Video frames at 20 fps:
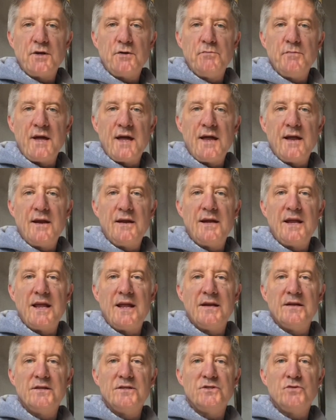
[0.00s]
bed
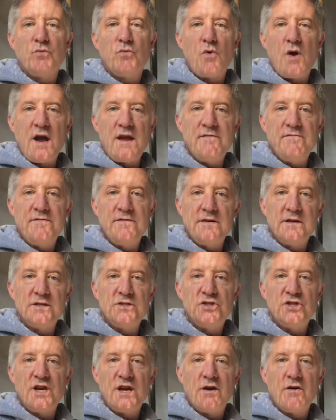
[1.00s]
and his wife in a
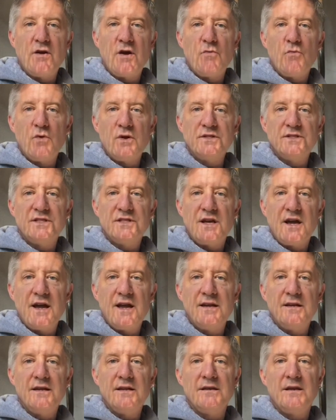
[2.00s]
chair on one side,